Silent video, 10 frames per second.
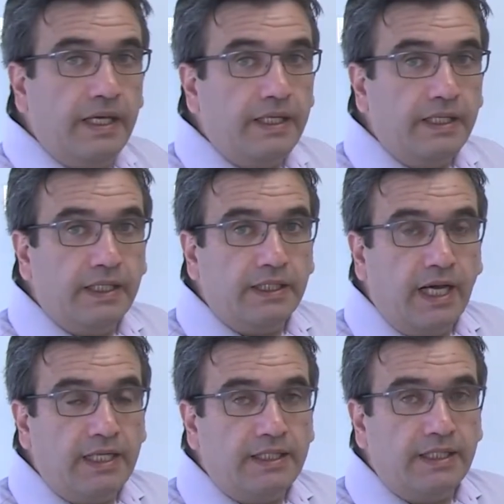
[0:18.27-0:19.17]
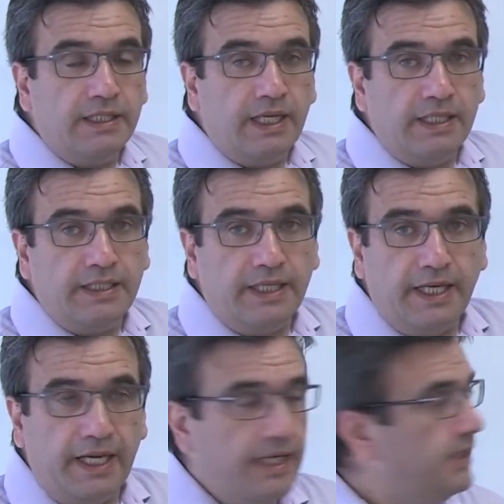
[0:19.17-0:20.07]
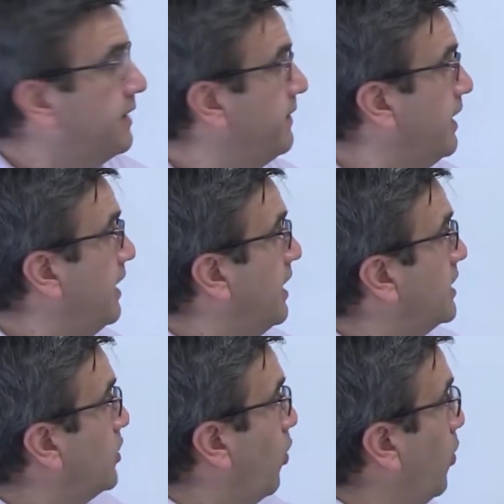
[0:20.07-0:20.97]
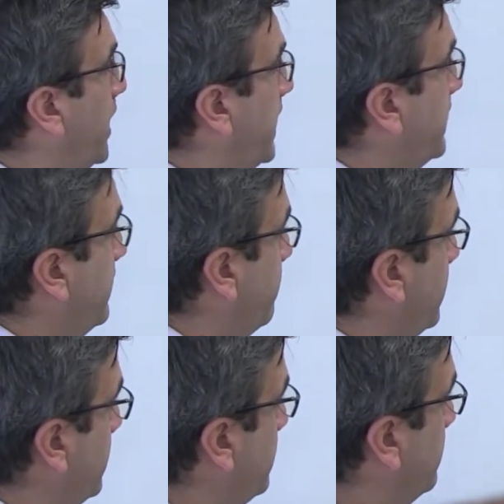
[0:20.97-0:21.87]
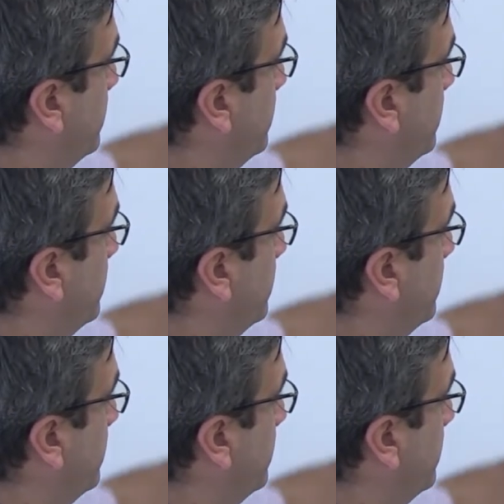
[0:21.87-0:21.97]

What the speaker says: year 1998. So we're given